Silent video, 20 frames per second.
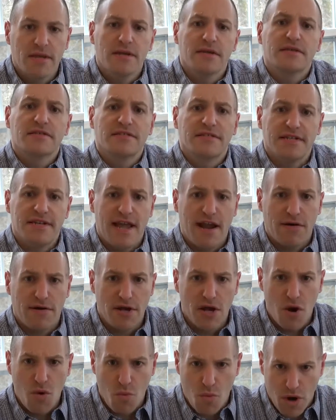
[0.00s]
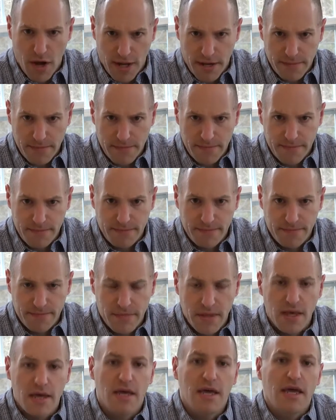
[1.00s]
Scenario 1.
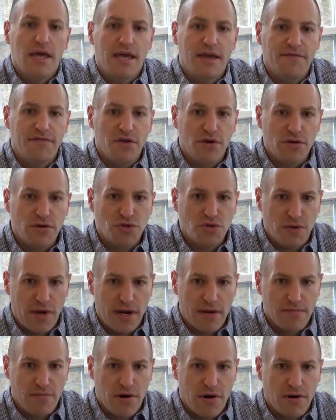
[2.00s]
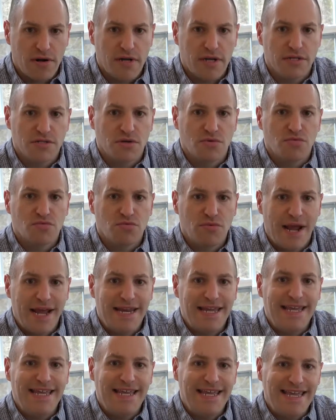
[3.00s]
If your trademark is
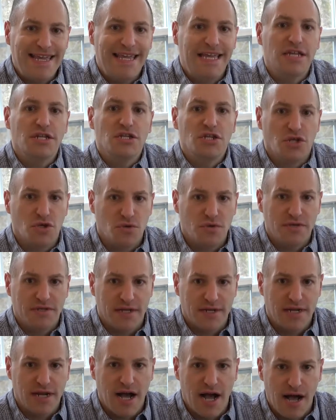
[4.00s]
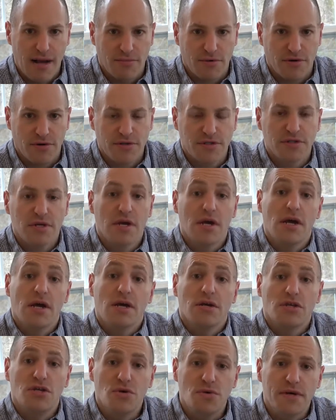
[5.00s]
already in use in commerce,
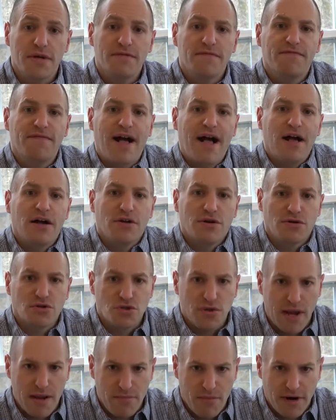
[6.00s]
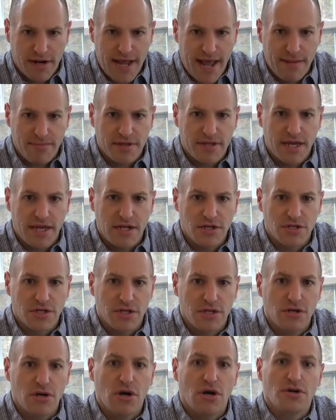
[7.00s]
you can file your trademark
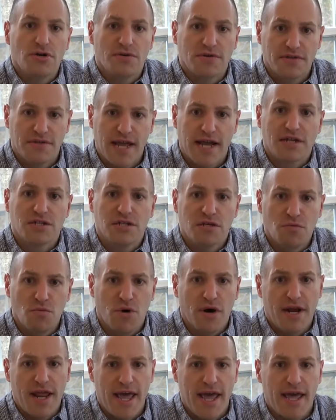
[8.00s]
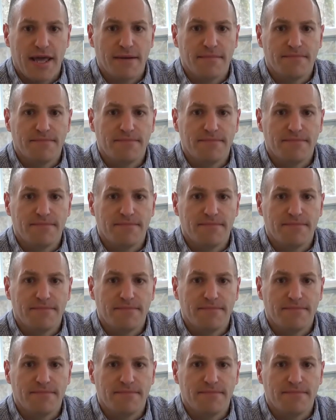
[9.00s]
application under Section 1A.